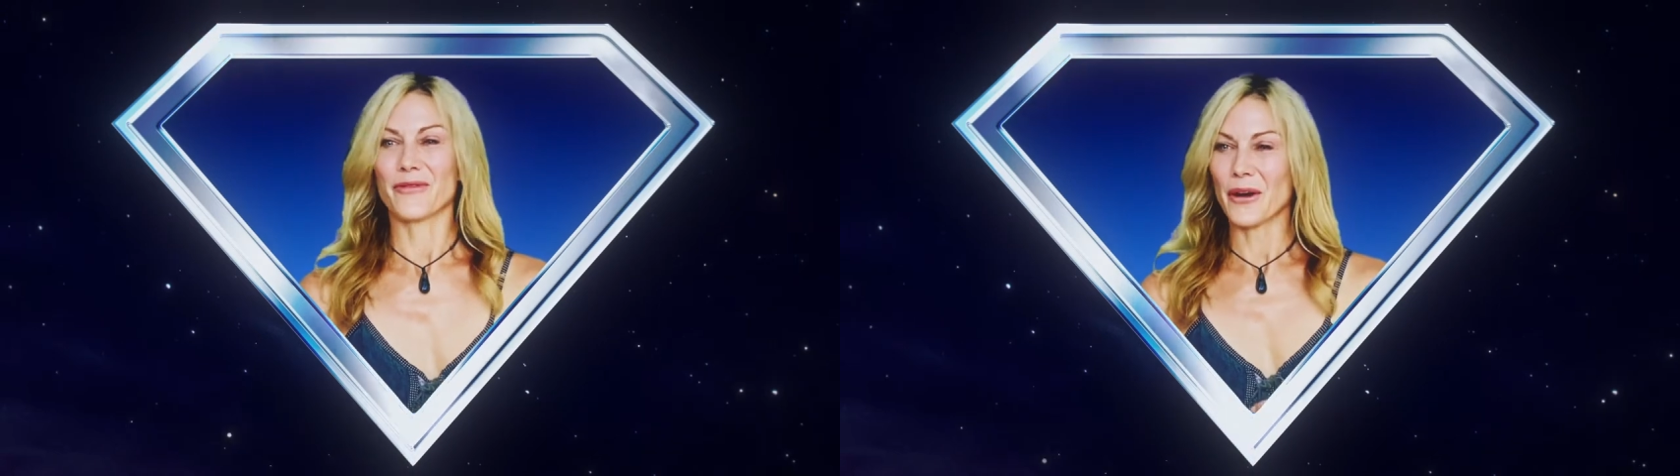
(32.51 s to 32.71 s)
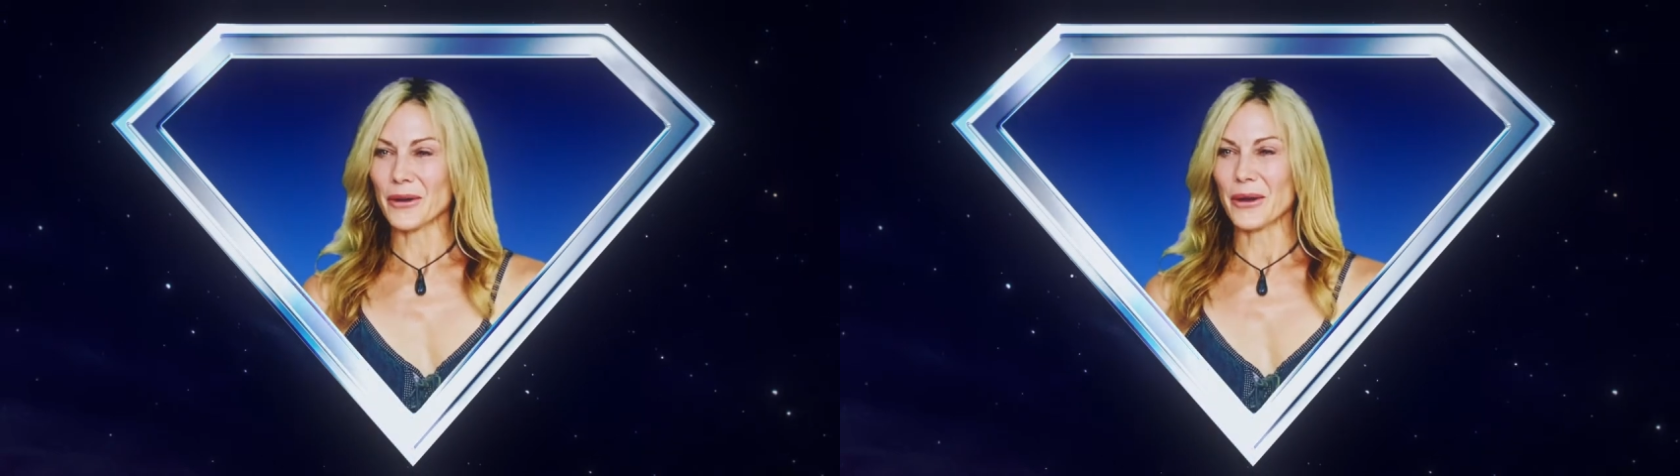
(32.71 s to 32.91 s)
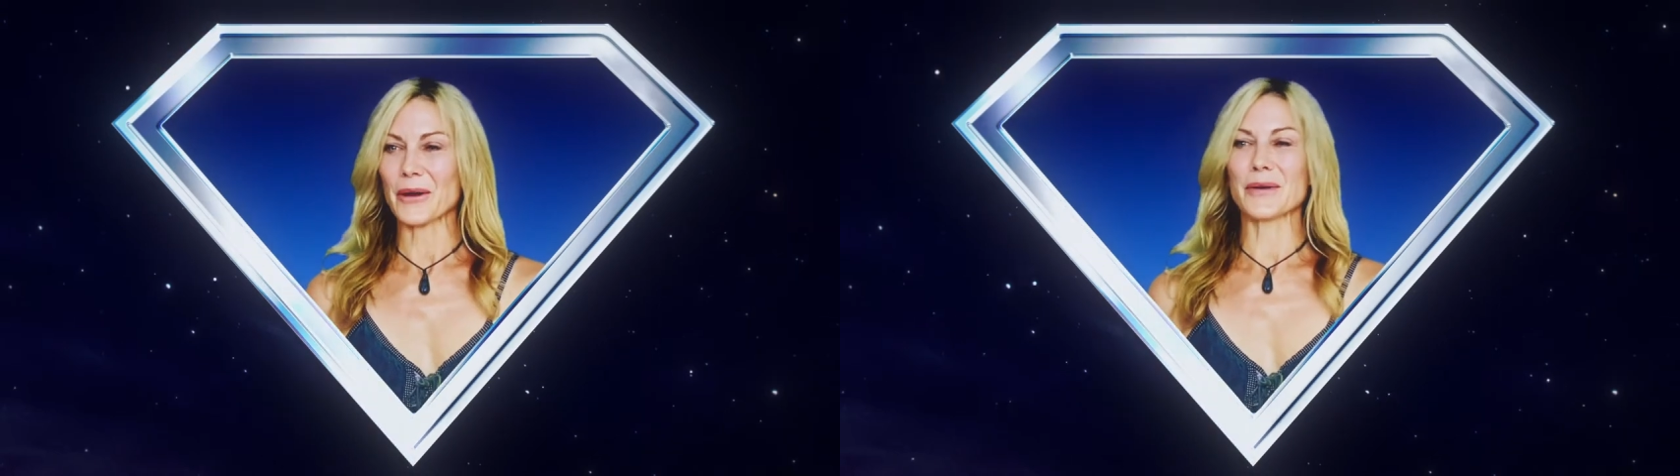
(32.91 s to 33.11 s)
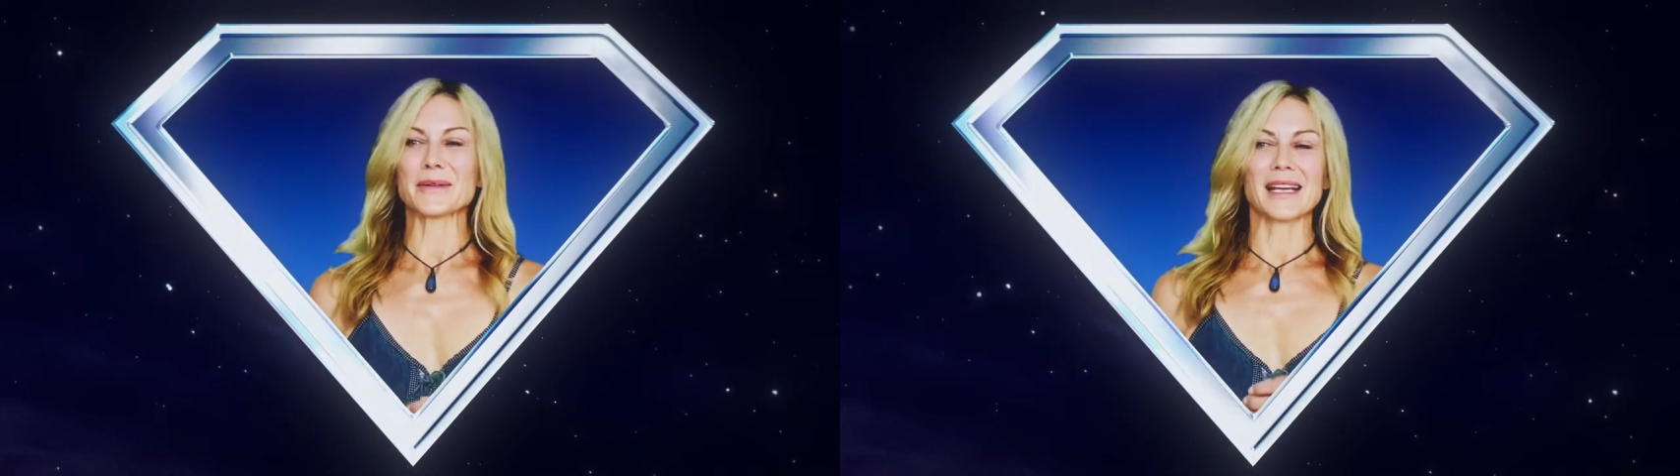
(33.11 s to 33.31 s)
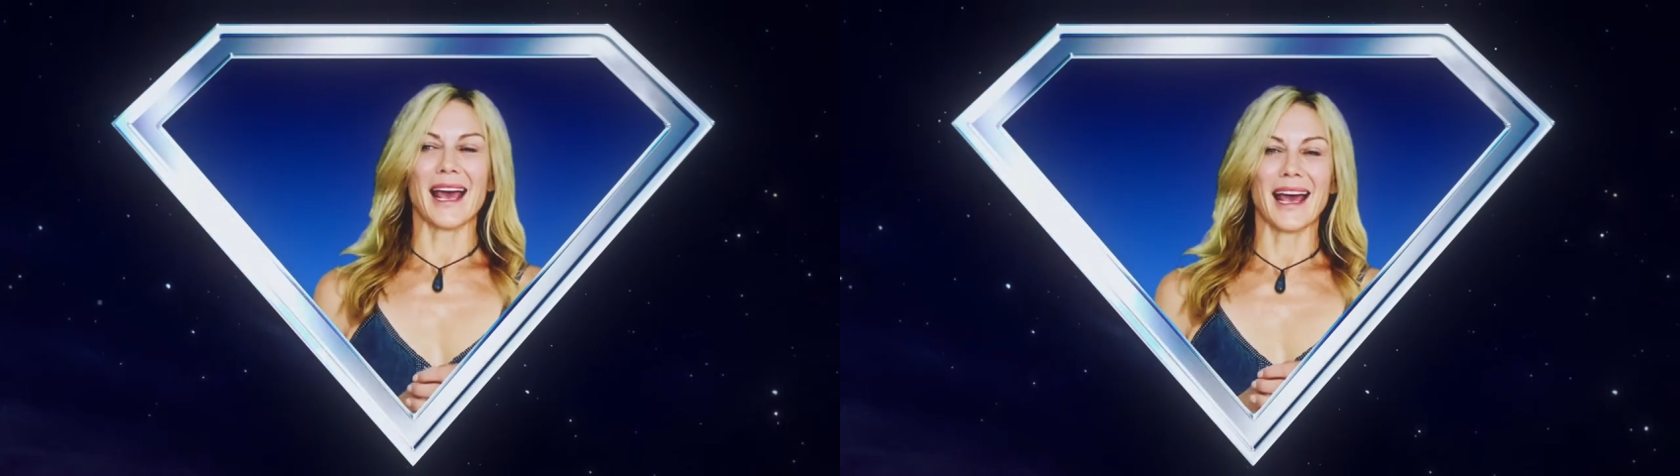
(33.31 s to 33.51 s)

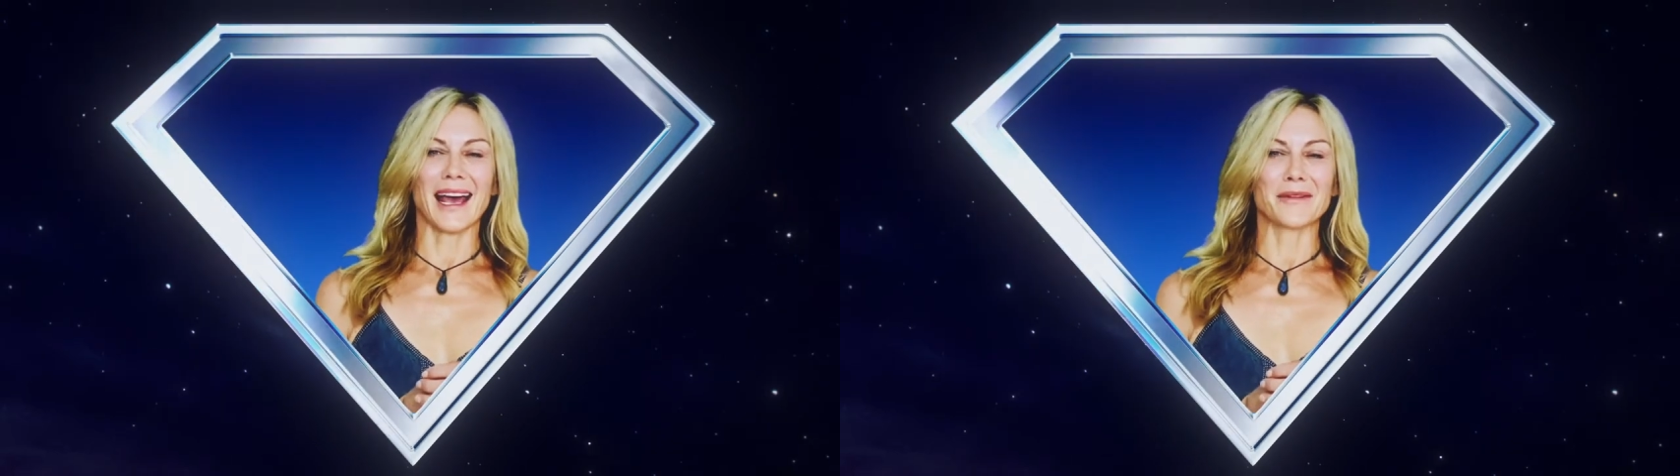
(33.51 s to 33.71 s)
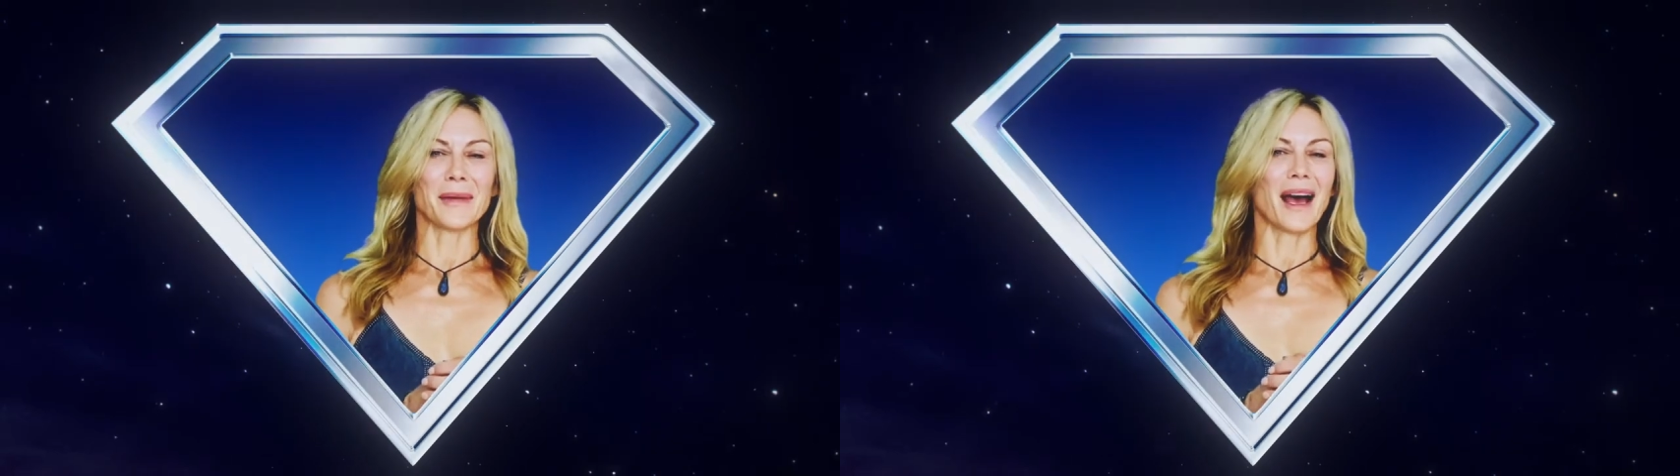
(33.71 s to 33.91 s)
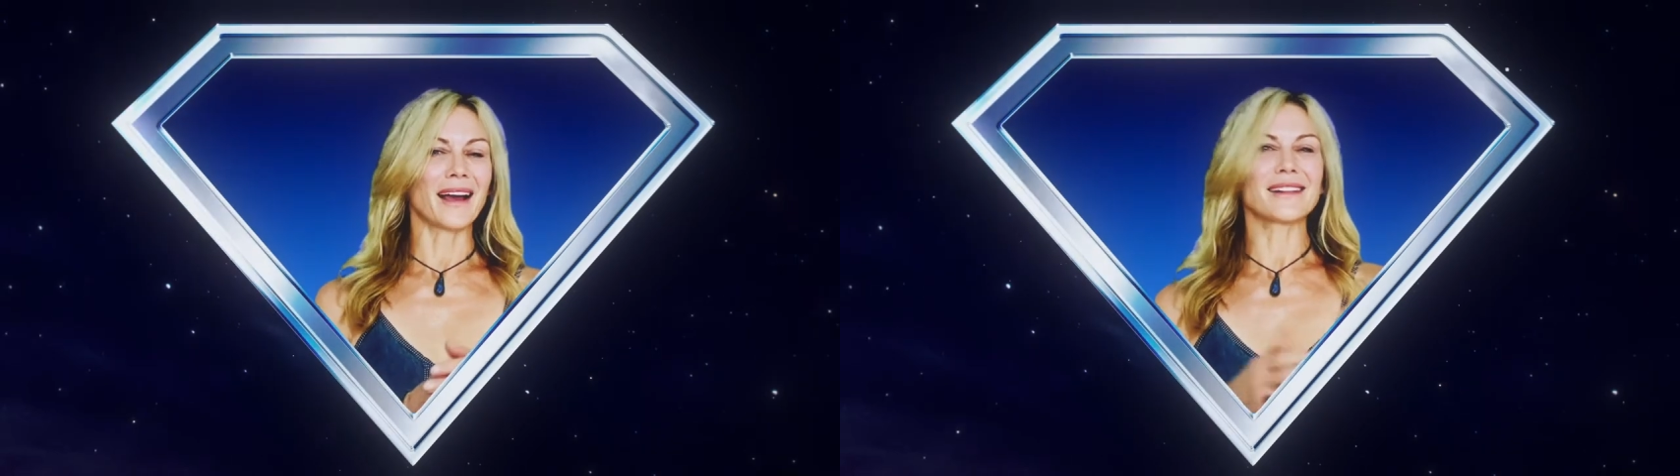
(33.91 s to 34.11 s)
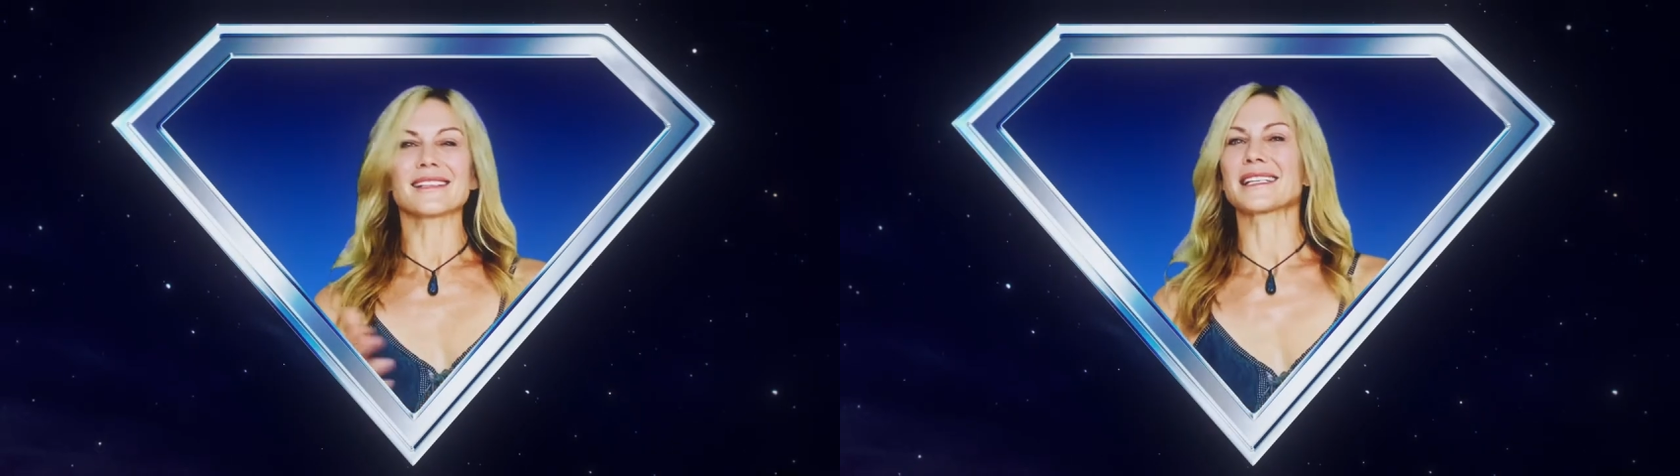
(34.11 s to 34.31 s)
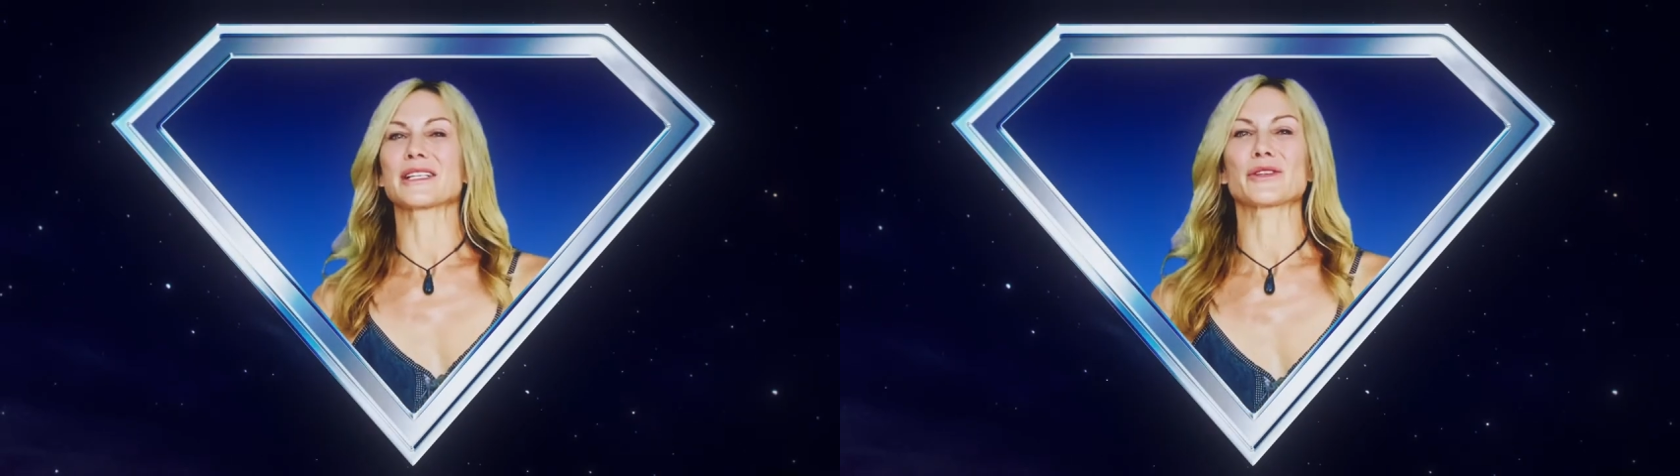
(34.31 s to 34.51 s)
photos, and
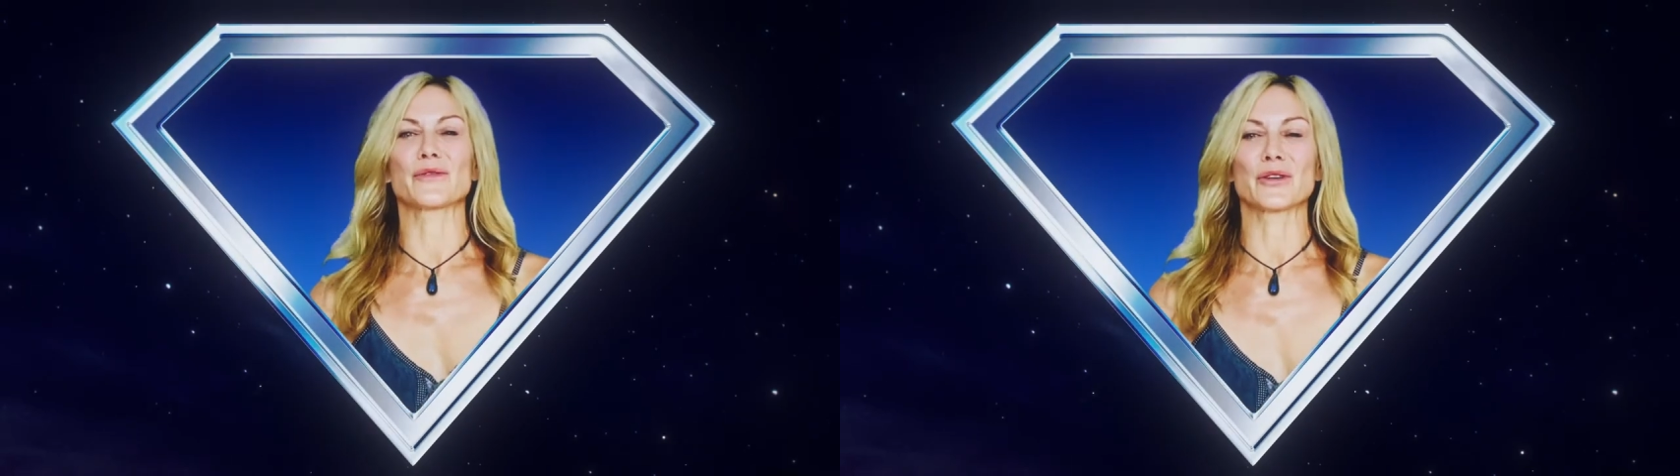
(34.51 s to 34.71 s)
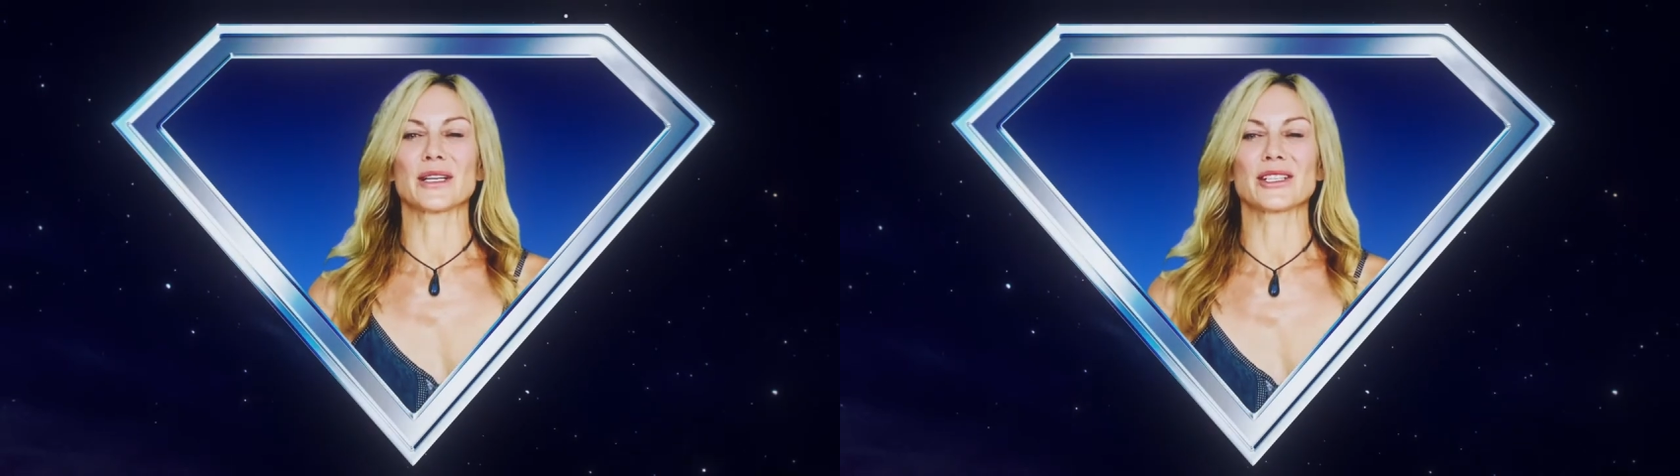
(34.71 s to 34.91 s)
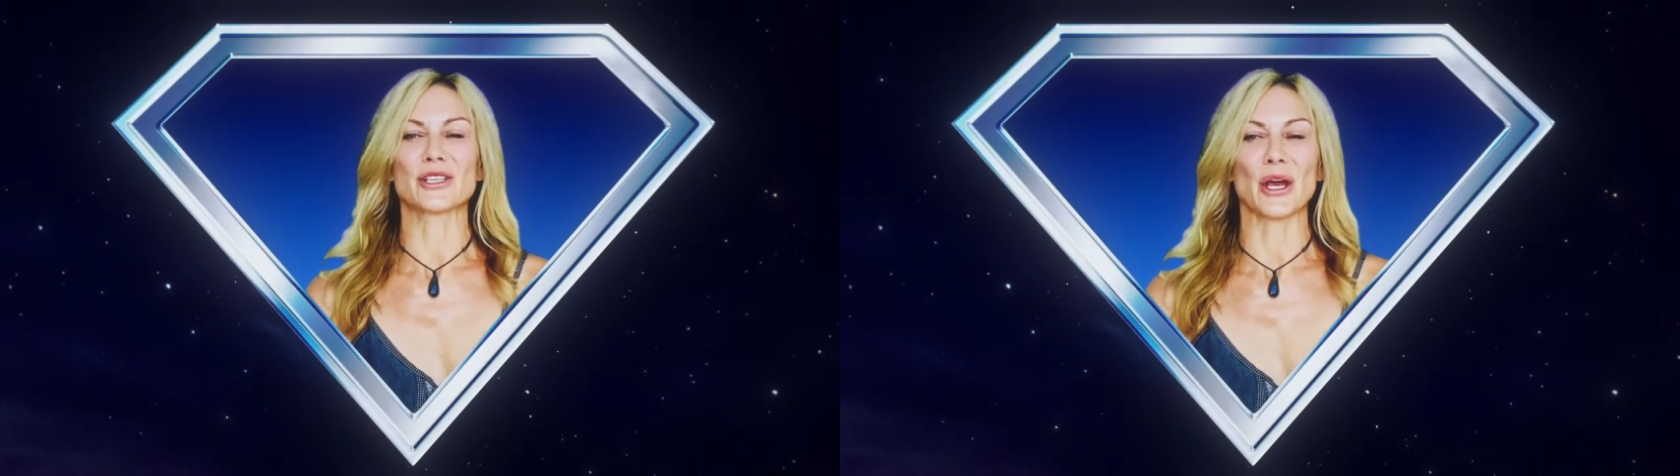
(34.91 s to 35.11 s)
behind-the-scenes footage,